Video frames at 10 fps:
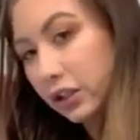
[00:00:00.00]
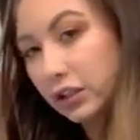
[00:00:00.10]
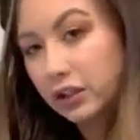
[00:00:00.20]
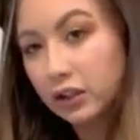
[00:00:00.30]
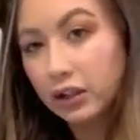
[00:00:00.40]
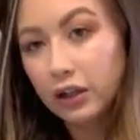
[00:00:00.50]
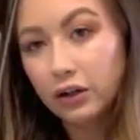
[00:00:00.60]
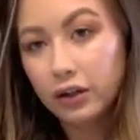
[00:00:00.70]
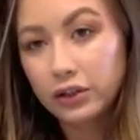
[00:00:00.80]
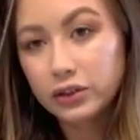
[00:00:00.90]
haircut
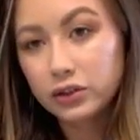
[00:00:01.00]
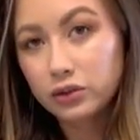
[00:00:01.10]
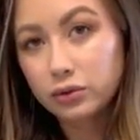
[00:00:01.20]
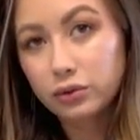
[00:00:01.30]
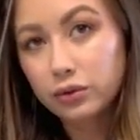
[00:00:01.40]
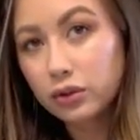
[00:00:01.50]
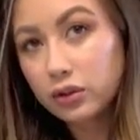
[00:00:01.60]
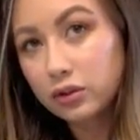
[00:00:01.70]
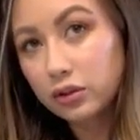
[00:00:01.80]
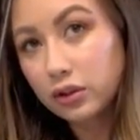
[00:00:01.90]
soon,
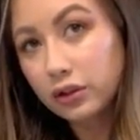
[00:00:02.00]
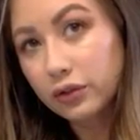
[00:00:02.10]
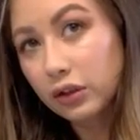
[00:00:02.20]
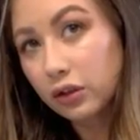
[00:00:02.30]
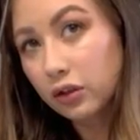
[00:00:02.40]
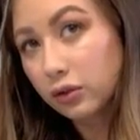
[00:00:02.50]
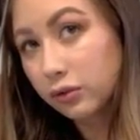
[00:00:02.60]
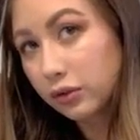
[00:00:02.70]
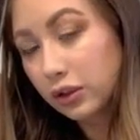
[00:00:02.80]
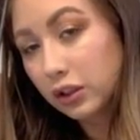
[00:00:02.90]
even though
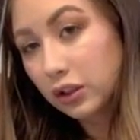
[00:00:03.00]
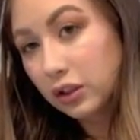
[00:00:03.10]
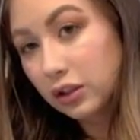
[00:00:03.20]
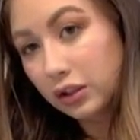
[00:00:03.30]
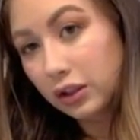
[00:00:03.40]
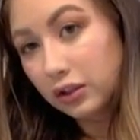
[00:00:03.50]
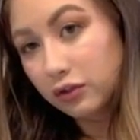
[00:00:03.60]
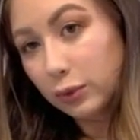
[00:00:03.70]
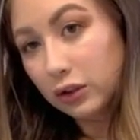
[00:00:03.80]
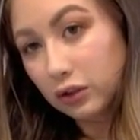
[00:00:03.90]
I love my long
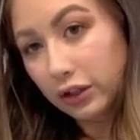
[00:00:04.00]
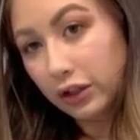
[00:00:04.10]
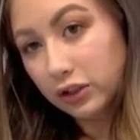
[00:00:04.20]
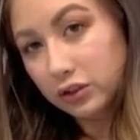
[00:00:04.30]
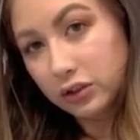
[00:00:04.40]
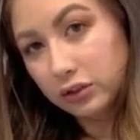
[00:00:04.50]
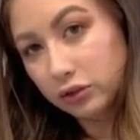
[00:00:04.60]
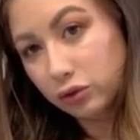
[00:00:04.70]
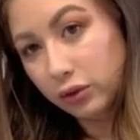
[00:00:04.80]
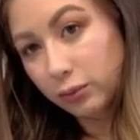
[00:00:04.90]
hair. I just need to trim
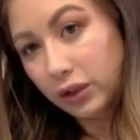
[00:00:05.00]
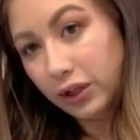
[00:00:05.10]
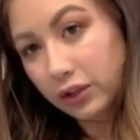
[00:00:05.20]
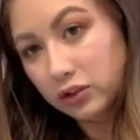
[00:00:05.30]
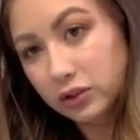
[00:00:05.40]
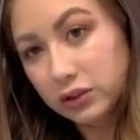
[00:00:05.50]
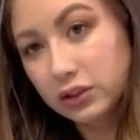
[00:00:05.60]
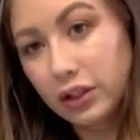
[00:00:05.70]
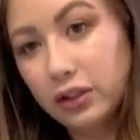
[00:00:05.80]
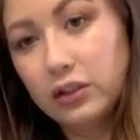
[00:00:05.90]
the edges because I can tell
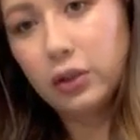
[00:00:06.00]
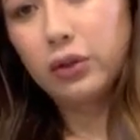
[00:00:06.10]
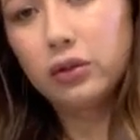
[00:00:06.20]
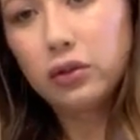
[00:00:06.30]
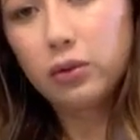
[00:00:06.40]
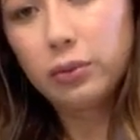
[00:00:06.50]
they're a little bit